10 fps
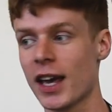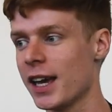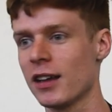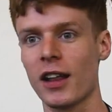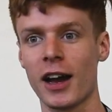
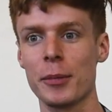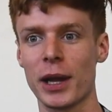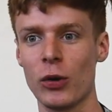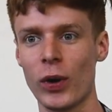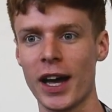Hey, like I
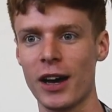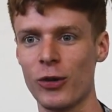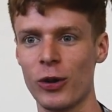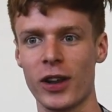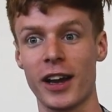play WoW,
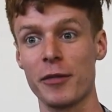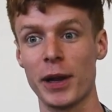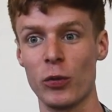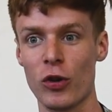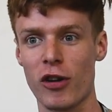or like I
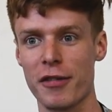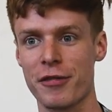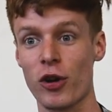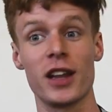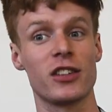play Warcraft 3,